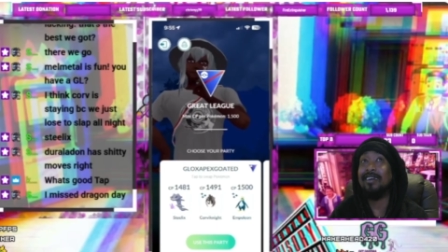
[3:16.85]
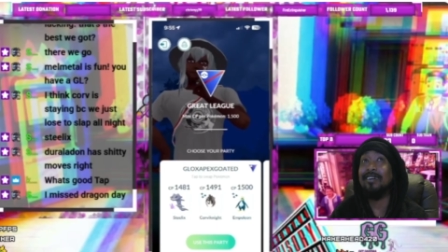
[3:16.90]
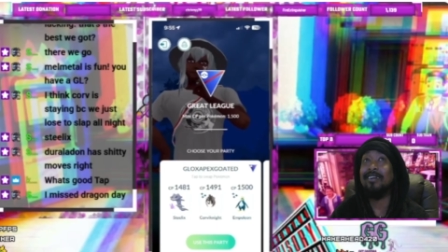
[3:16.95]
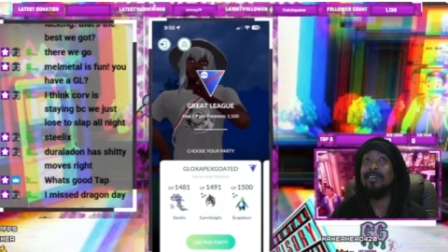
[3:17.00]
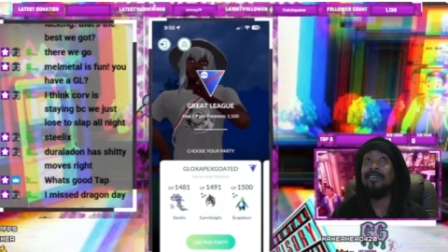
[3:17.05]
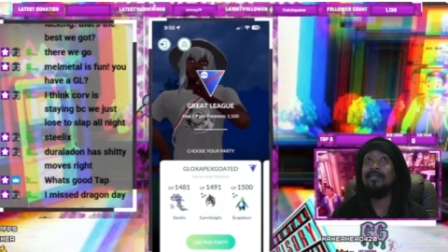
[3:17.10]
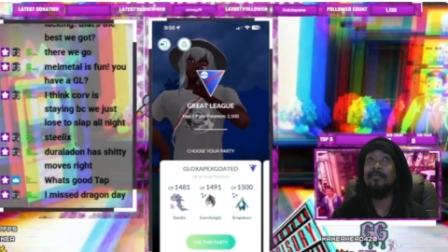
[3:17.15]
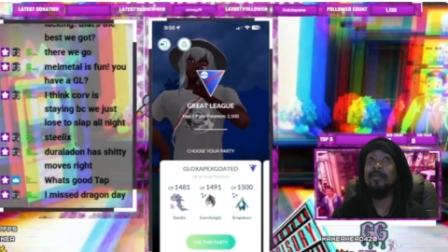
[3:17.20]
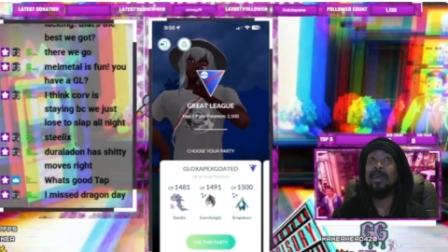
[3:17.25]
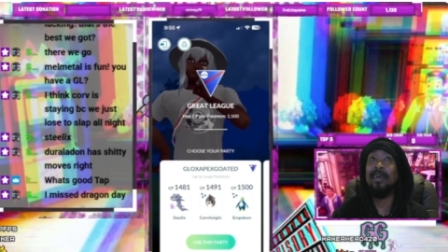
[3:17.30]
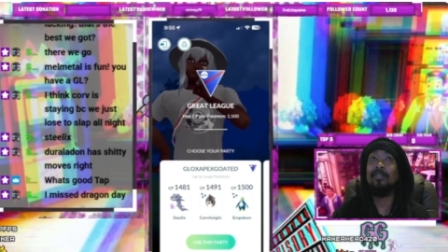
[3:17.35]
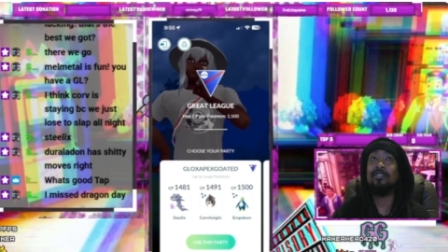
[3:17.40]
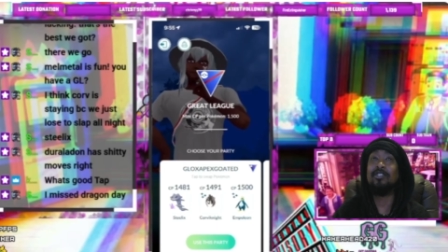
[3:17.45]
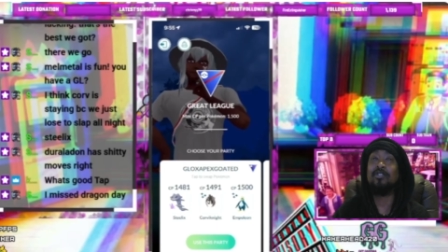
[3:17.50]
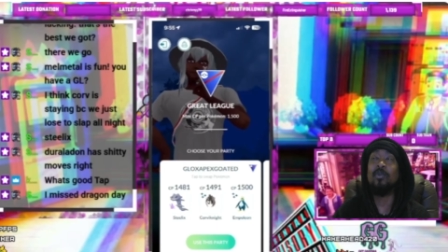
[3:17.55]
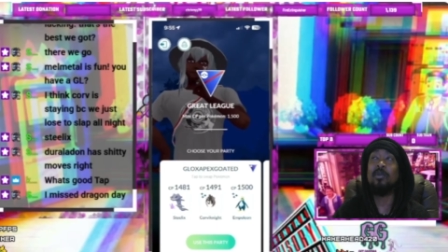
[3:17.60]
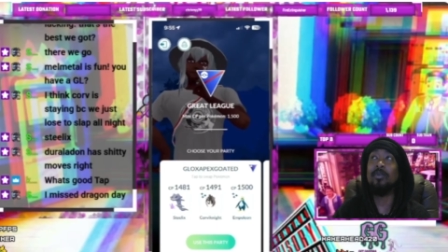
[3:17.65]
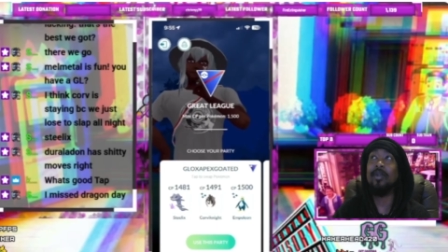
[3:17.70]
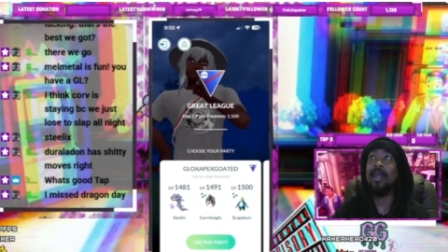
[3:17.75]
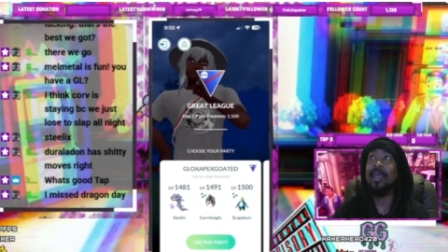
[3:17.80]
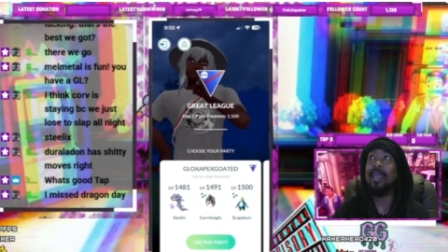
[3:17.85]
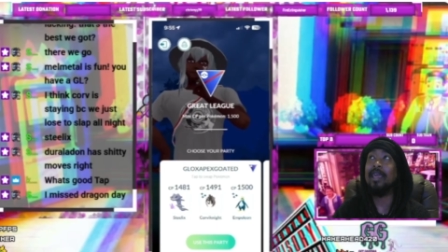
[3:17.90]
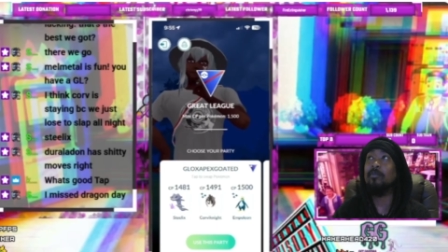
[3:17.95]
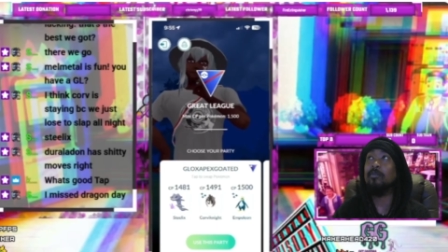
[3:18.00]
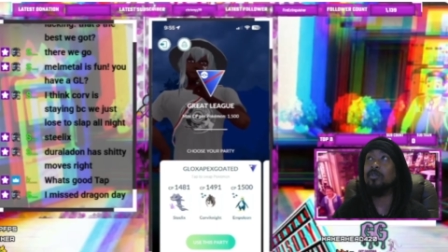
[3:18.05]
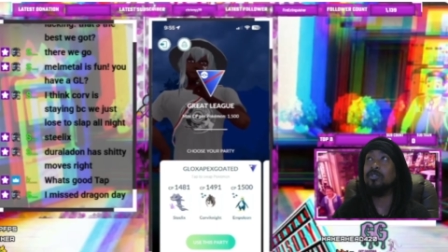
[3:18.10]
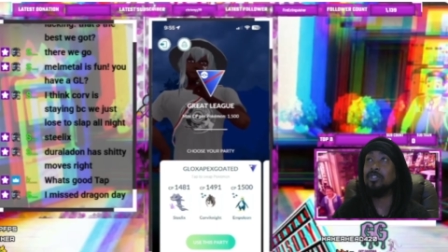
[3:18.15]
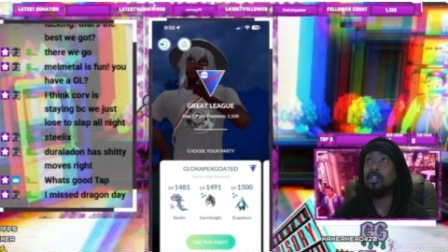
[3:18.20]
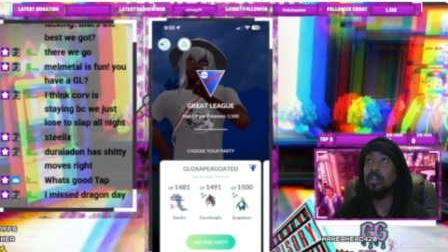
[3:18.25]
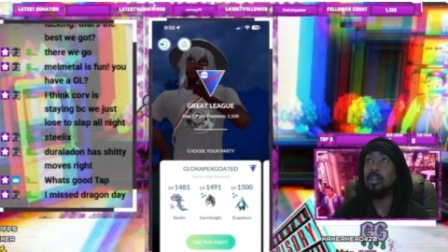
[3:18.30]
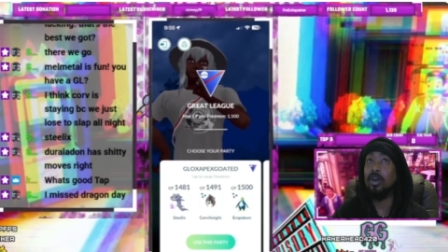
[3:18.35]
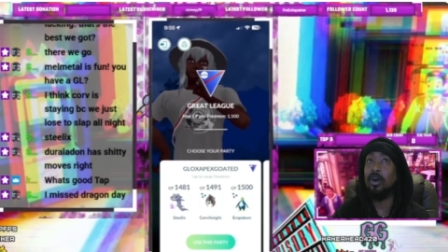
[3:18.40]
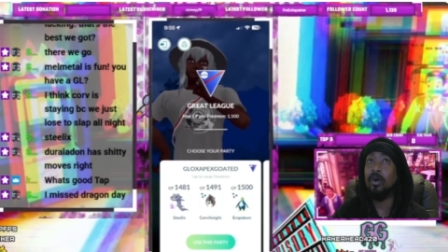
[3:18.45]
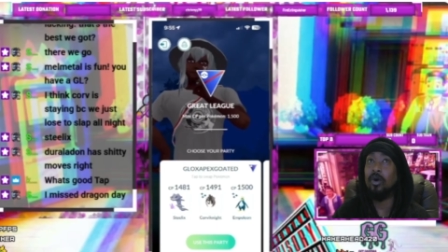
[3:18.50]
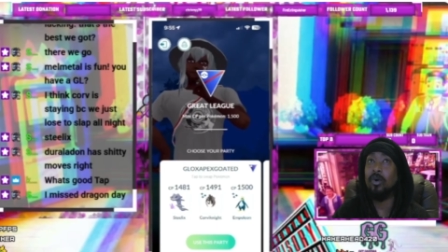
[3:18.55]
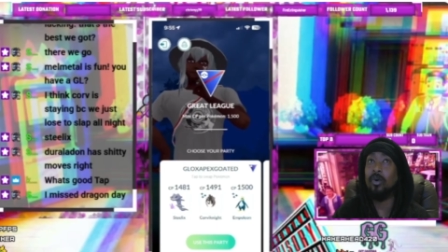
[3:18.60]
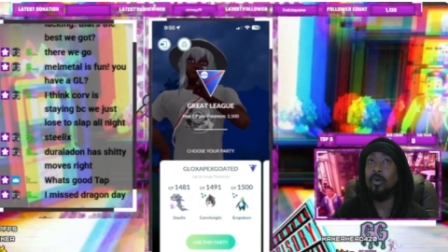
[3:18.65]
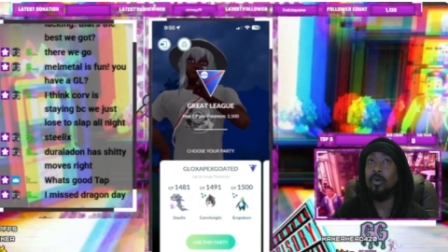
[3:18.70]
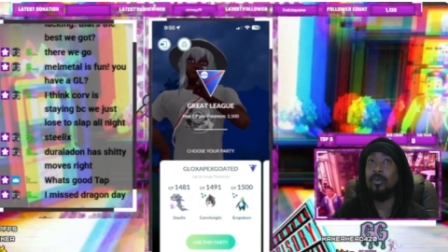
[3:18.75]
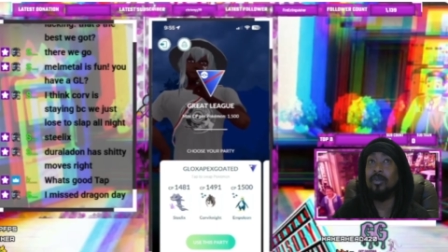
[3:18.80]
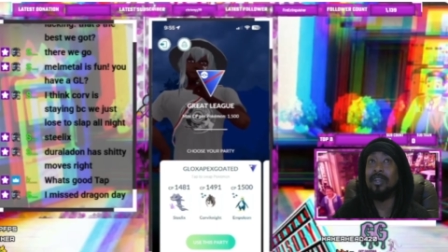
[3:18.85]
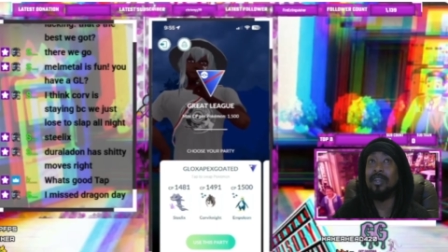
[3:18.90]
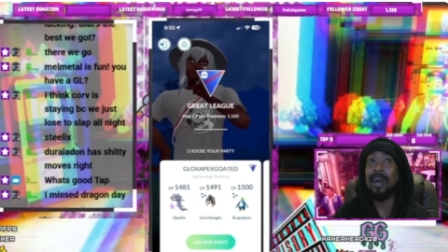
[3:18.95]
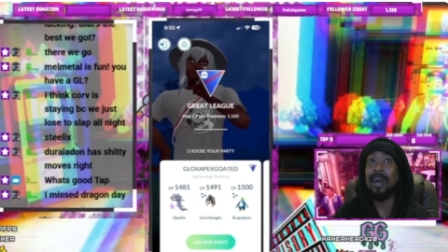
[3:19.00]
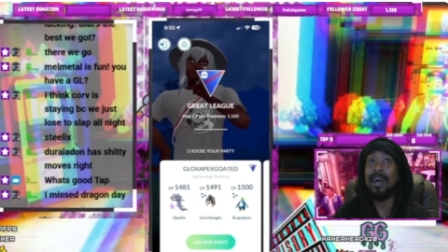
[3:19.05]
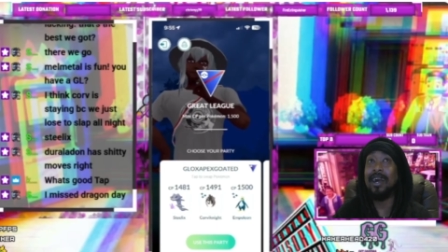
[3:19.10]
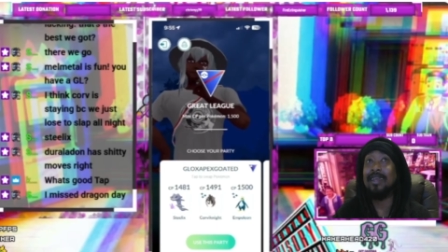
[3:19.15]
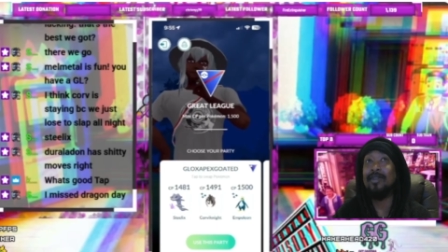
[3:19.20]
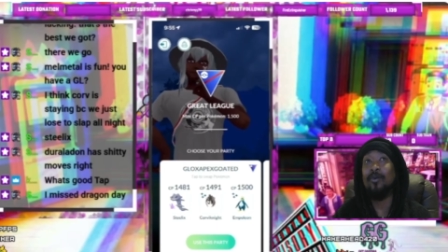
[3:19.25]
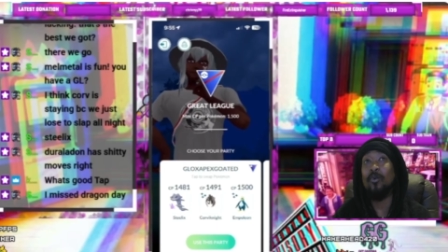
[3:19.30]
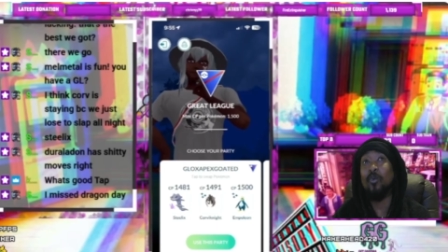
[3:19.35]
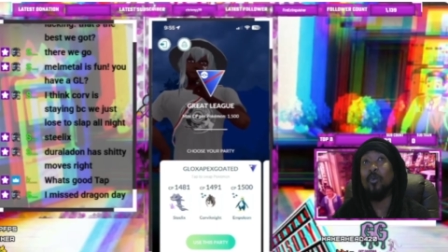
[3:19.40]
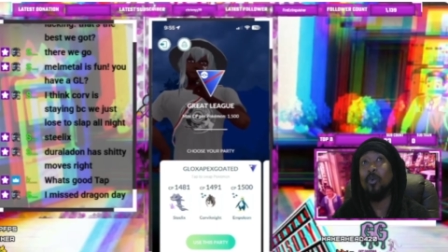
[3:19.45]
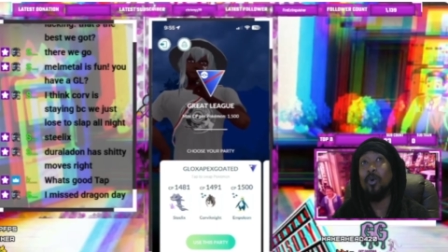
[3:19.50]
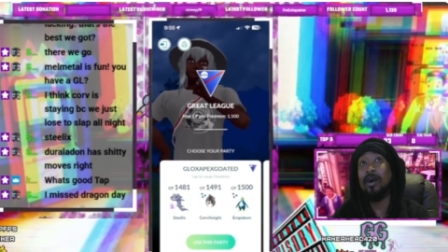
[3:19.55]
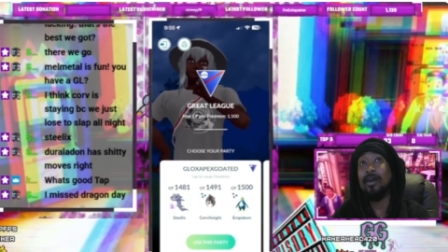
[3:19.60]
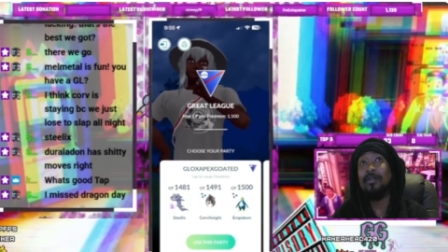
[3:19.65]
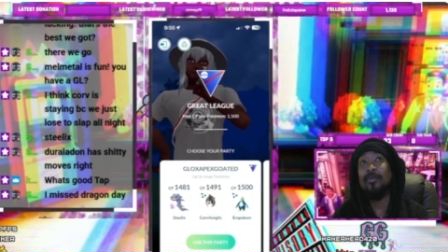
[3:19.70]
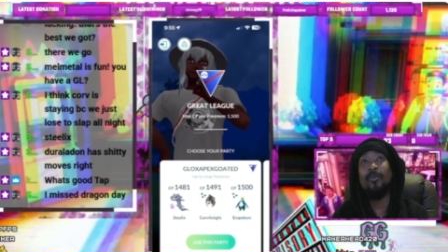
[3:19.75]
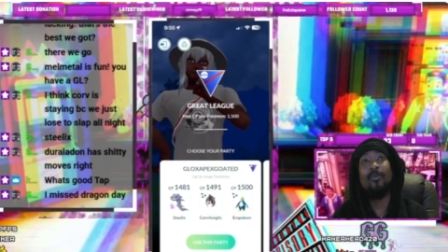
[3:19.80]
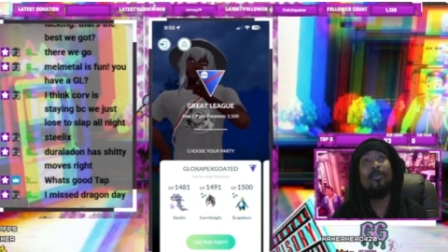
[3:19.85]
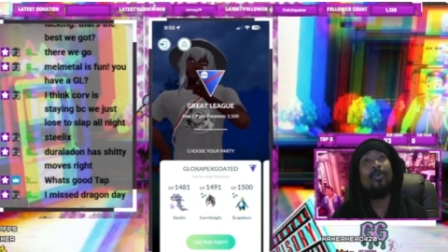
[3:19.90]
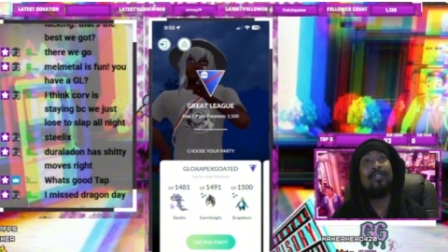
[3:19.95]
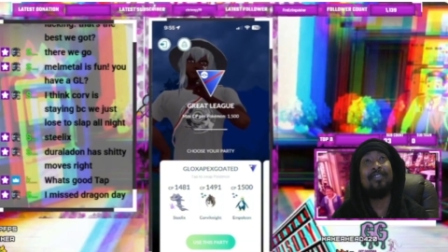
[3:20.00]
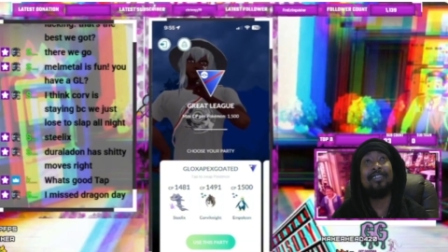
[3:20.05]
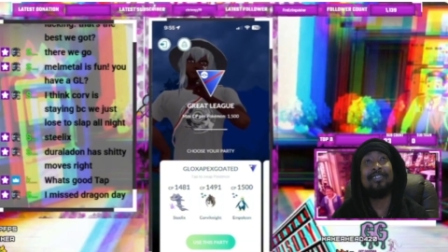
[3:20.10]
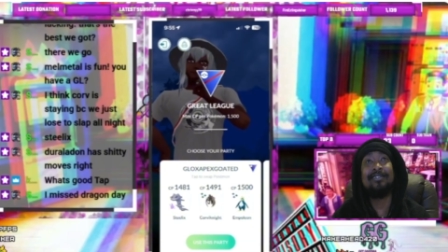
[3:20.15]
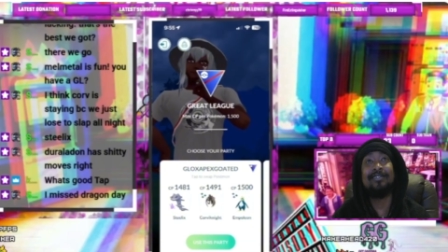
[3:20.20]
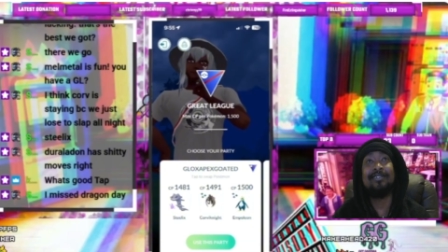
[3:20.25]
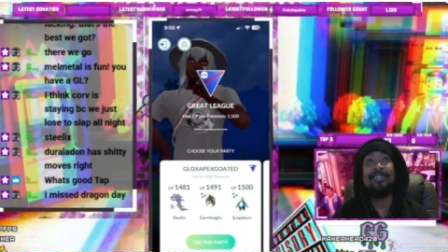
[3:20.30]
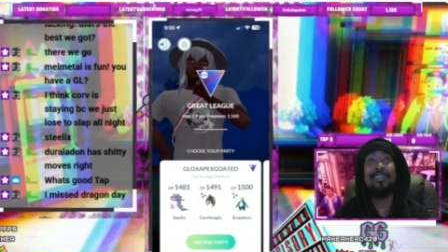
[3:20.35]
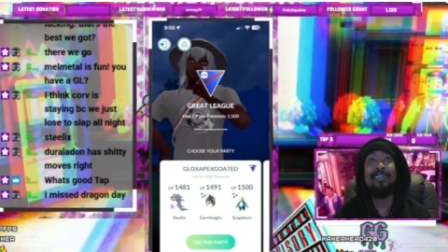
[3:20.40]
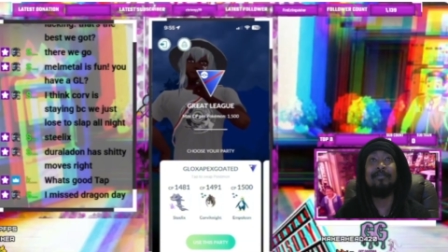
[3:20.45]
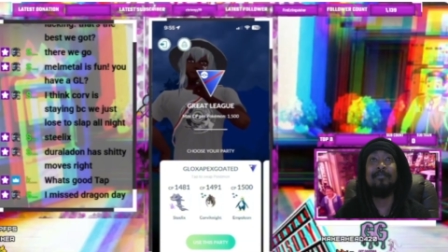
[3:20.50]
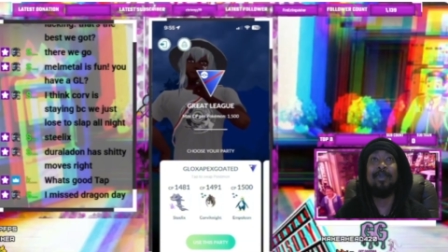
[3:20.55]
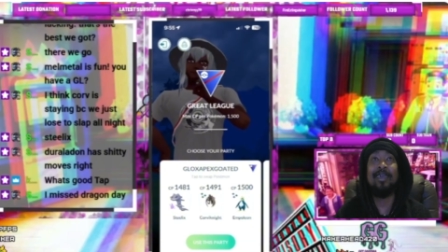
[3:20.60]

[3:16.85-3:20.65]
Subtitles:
And so we were able to go 9-1 with this team,